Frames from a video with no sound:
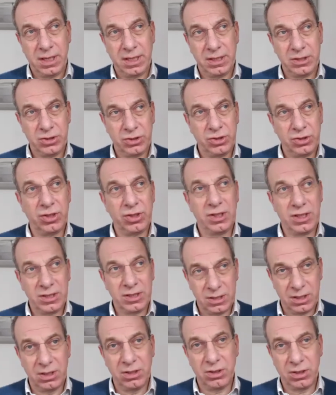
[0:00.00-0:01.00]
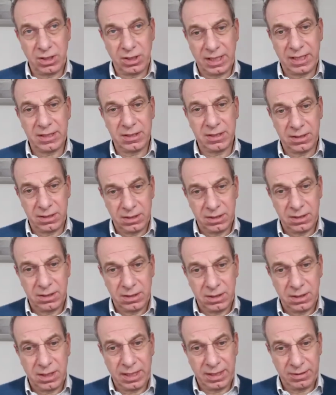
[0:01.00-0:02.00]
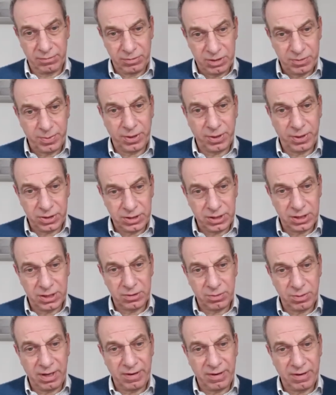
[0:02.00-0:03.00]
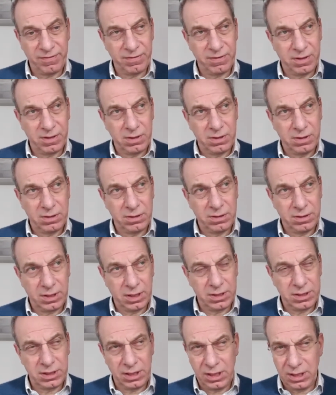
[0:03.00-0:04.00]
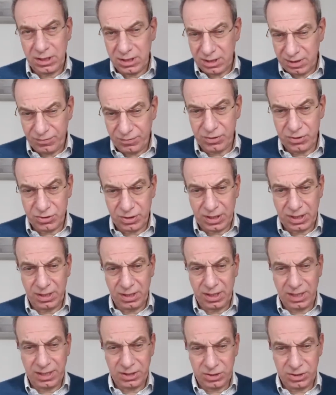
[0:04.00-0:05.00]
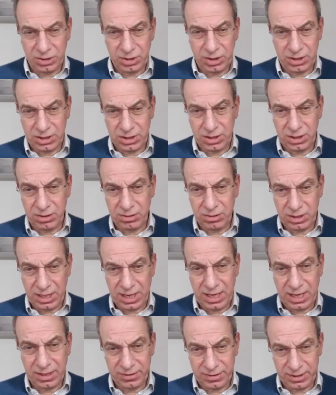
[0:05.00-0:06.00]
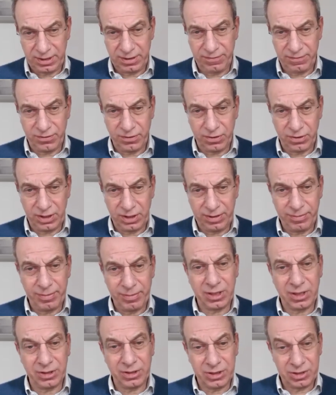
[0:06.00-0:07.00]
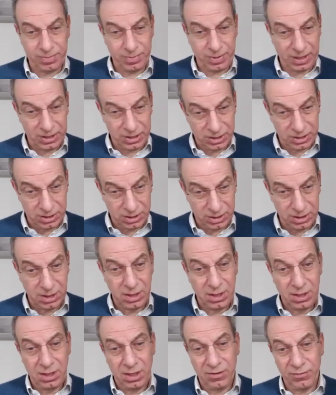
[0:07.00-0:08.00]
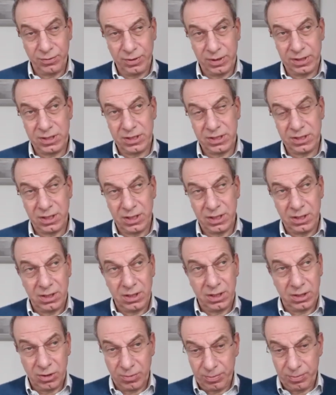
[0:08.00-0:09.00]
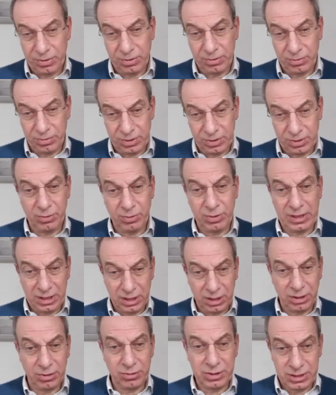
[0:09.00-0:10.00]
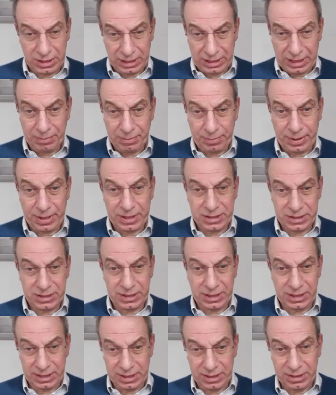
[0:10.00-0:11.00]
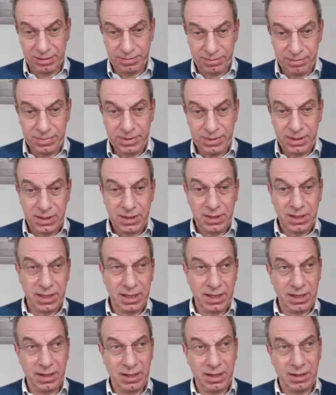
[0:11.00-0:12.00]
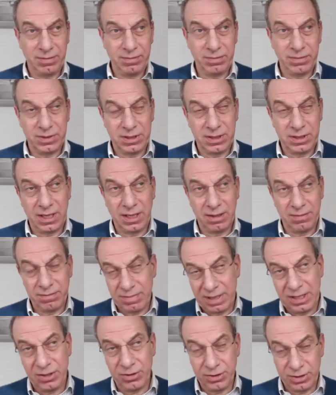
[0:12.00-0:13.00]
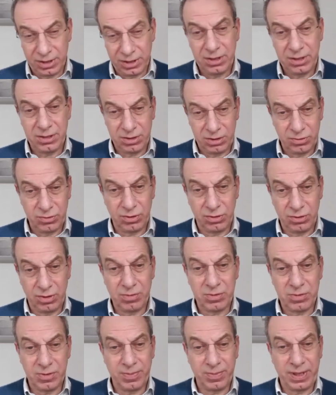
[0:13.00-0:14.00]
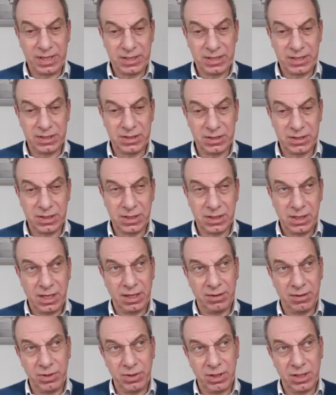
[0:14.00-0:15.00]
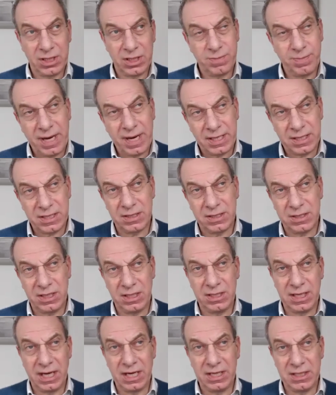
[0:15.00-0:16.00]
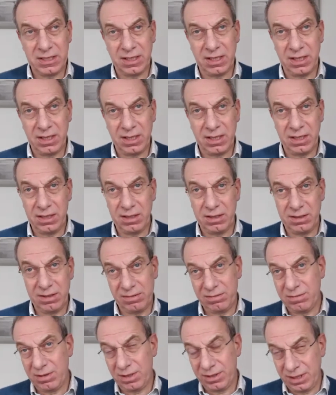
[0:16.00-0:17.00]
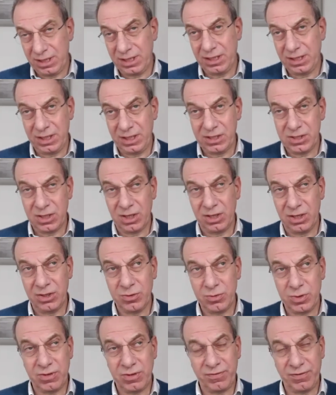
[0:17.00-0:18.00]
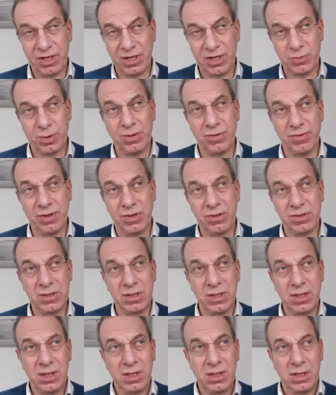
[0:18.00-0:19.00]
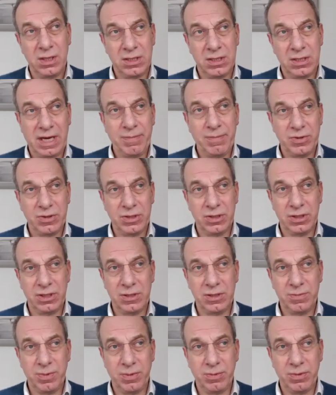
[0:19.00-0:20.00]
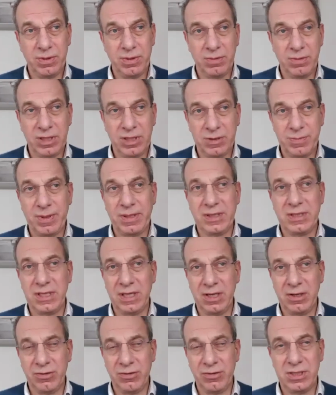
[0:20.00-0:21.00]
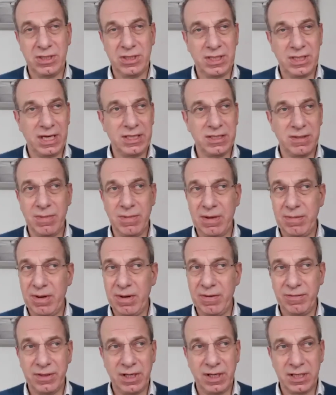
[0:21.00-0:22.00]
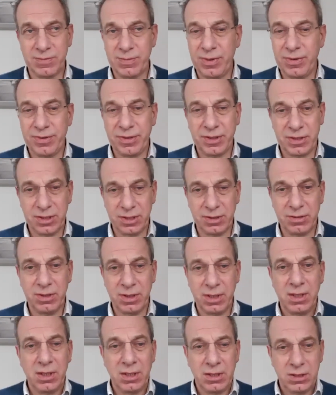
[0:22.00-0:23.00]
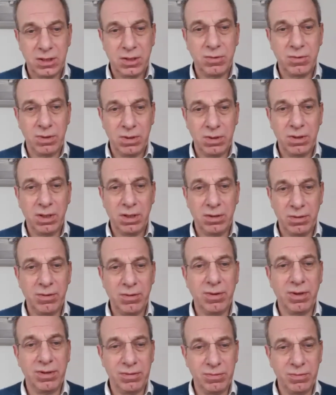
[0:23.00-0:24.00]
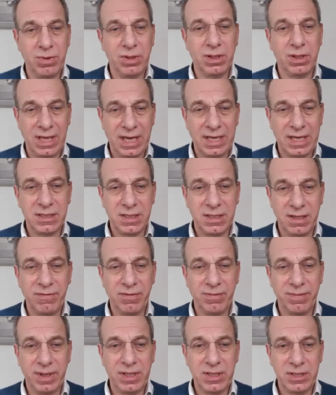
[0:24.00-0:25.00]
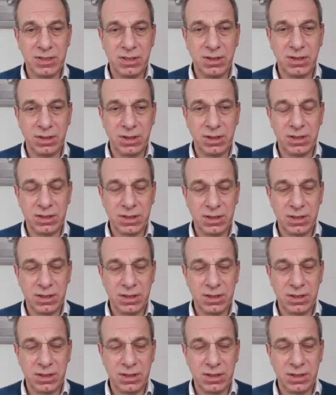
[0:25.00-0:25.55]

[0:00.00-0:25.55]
studies to look at responses. We have 13 different studies in the UK, I think, for hematology patients, of which a couple will include CLL patients in them, and many other groups of patients. And we expect to see data. I think the King's College was the first one of those type of studies, but we expect to see increasing data maybe over the next month or two. So and we'll collect information on it.